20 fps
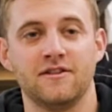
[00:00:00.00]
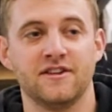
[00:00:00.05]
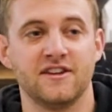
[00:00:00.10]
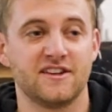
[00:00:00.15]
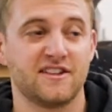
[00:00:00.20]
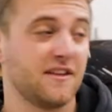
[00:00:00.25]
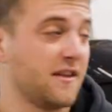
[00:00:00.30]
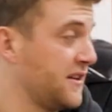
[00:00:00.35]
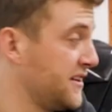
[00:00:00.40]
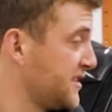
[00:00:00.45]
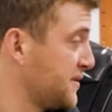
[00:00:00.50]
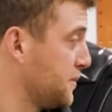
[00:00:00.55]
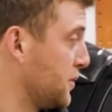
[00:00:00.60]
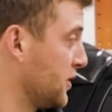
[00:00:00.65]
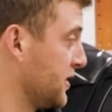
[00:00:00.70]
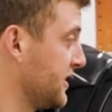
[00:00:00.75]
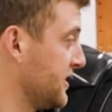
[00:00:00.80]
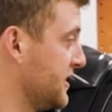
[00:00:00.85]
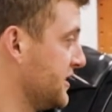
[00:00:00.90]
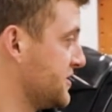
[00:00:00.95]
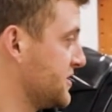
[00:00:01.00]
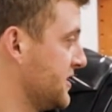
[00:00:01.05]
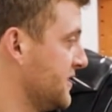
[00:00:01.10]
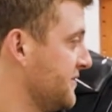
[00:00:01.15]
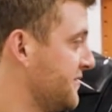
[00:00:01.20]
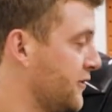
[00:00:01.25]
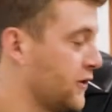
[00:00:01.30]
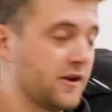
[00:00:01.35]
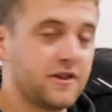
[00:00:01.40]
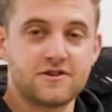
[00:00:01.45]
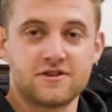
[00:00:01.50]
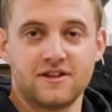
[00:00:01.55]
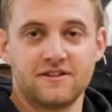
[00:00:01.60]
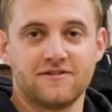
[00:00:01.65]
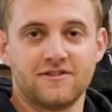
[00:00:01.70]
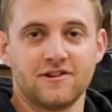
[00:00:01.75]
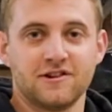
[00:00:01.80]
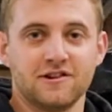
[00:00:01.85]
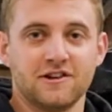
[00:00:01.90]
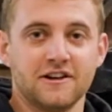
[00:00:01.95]
this Sport Edition 4th Gen
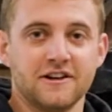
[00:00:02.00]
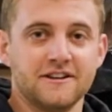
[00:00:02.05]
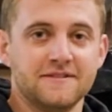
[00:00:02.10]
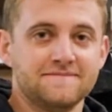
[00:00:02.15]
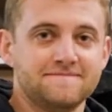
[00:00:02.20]
4Runner.